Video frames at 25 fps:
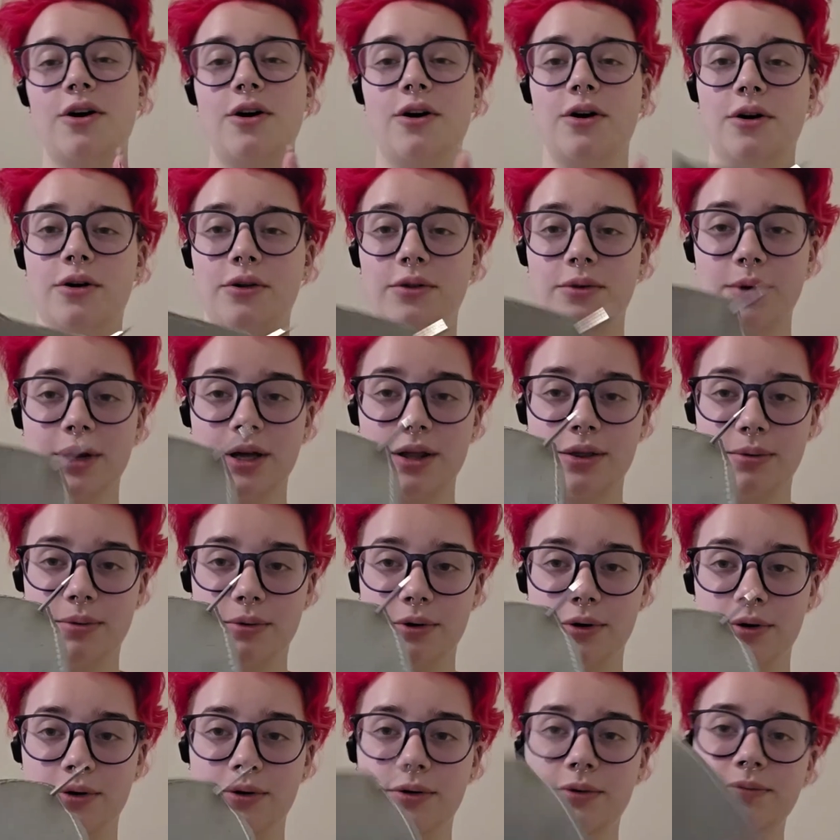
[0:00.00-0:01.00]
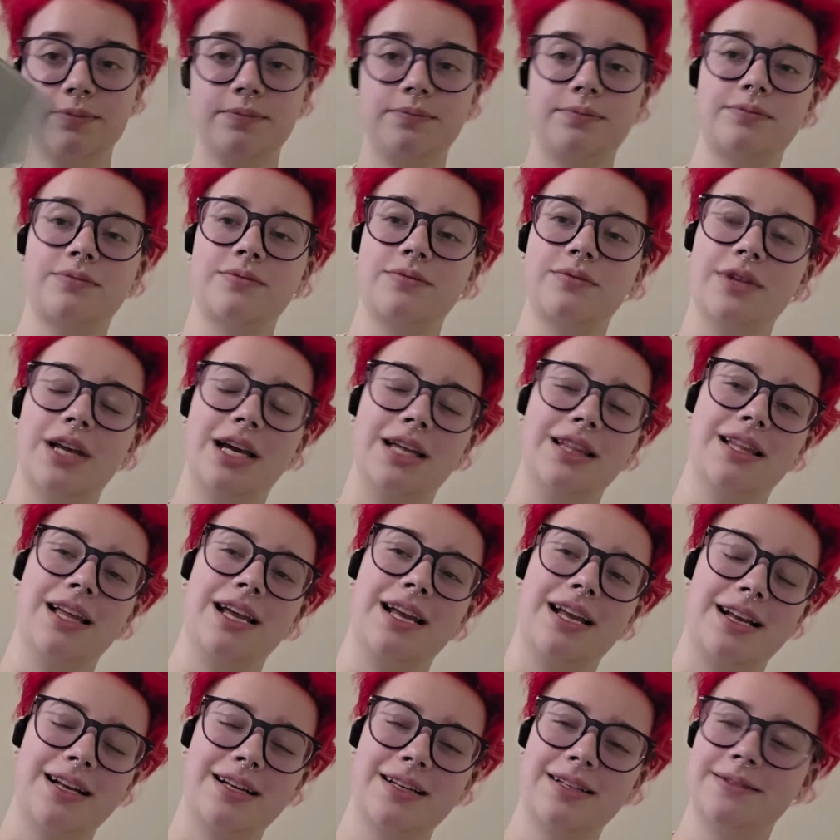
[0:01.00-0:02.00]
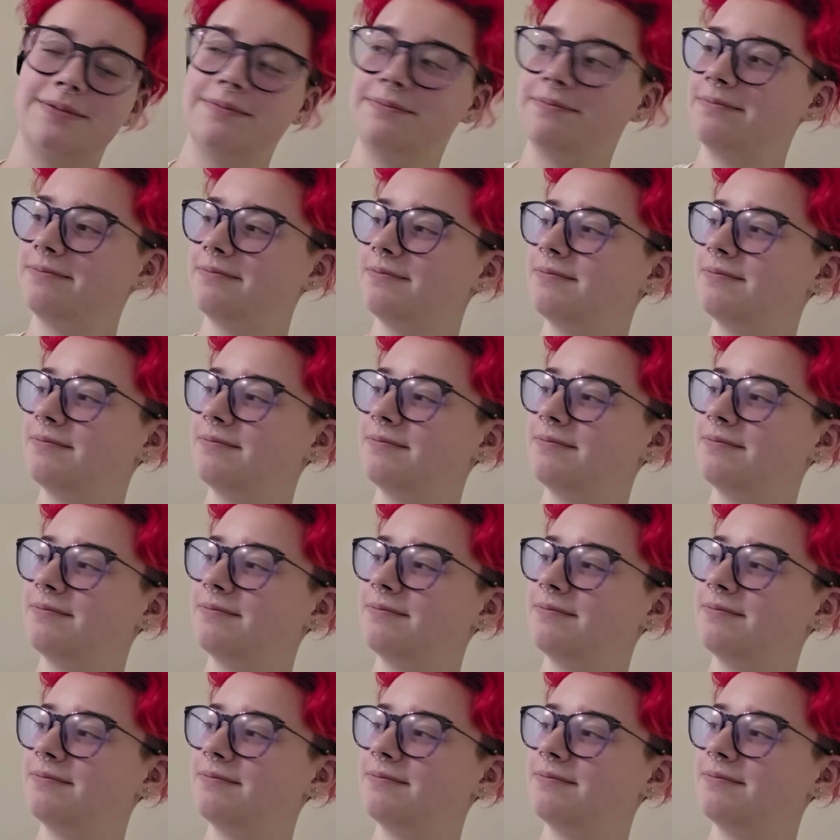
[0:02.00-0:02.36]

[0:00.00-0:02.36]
all the way through and like